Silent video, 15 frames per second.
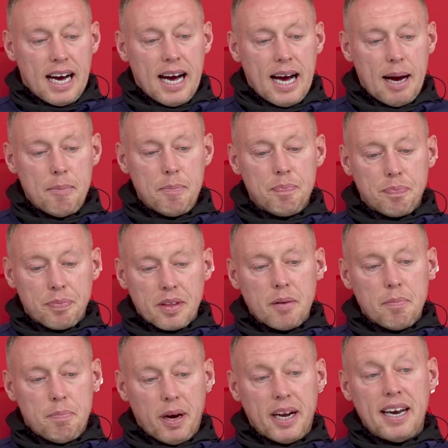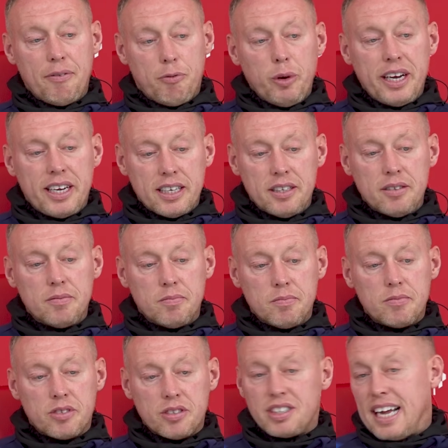Um, but if we
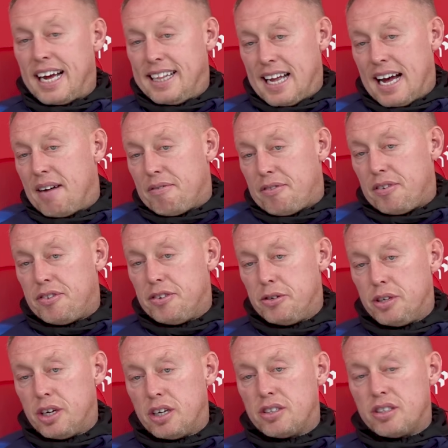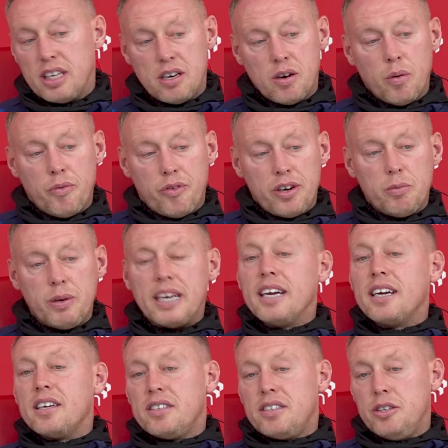can sustain that for a few years, then hopefully we
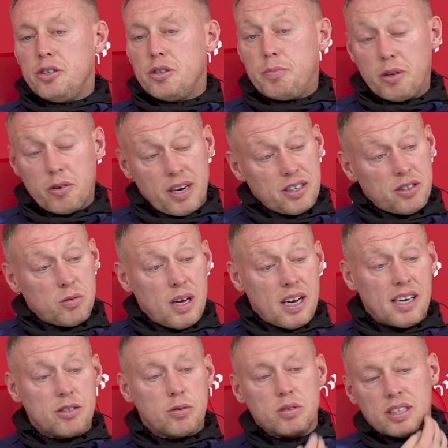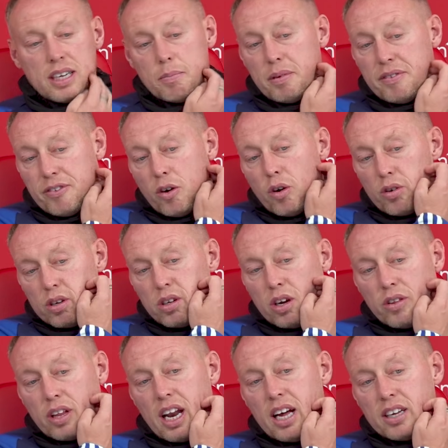can continue to progress as well. And that's what I said before. You
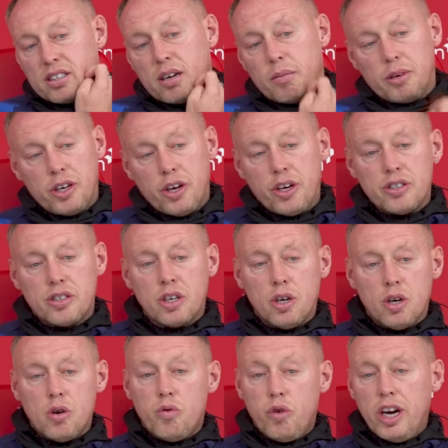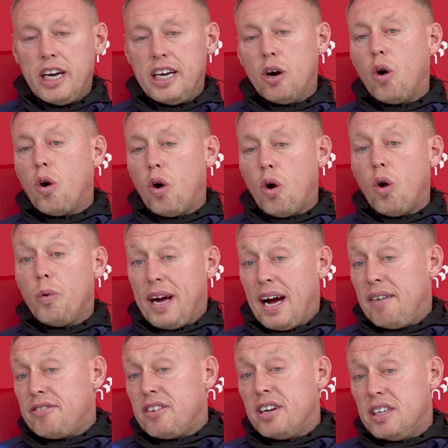know, the last couple of years, really, all we
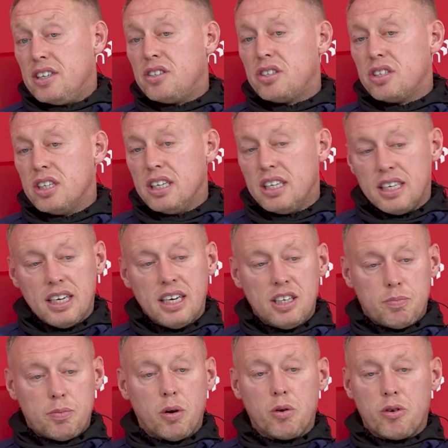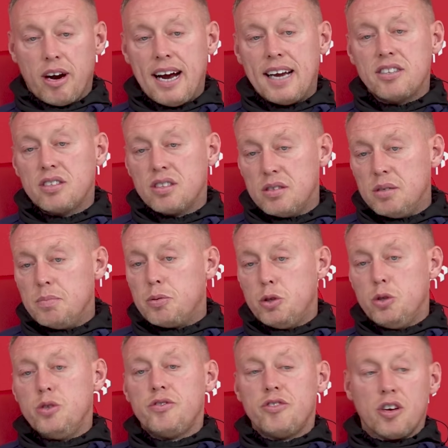have done is is progress and
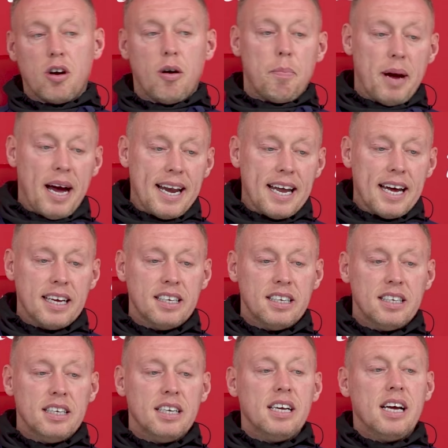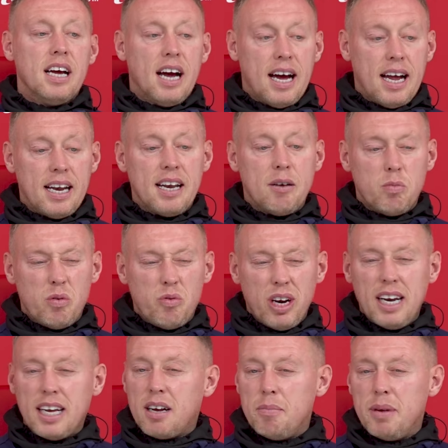improved and got better, and we're
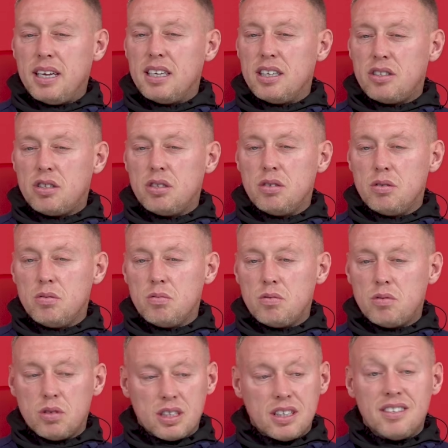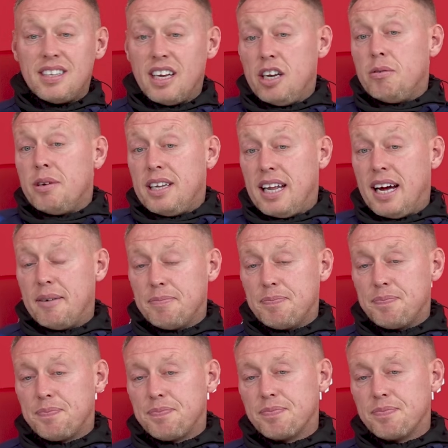really committed to to continuing that.